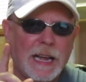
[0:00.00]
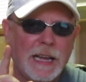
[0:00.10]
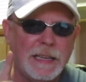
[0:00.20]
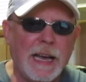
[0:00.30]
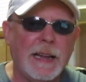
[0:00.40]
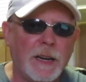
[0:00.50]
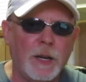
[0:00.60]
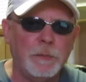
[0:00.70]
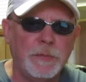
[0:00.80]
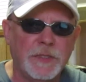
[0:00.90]
I got
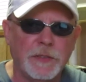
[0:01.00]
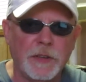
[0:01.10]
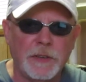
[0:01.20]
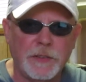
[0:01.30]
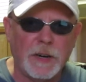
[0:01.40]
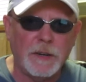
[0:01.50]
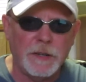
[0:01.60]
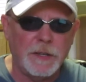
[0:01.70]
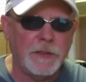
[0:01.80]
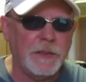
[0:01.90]
up since I
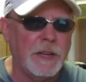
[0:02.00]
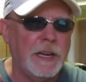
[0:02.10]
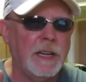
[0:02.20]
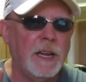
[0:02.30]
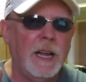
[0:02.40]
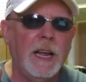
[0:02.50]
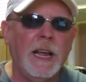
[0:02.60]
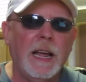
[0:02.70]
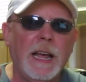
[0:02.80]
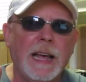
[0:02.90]
started this thing,
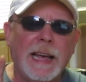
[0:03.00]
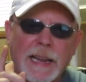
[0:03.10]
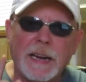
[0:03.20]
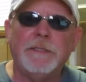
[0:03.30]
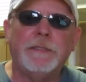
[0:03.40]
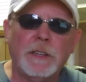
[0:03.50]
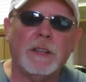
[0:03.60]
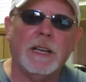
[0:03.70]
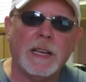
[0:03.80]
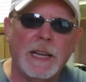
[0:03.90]
and I
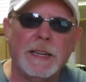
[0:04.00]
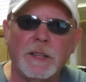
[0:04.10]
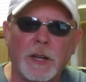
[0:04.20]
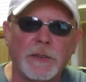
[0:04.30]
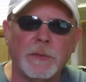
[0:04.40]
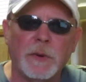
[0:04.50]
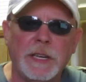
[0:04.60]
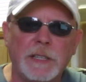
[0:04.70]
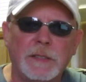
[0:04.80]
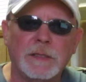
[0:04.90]
felt like I had lost weight.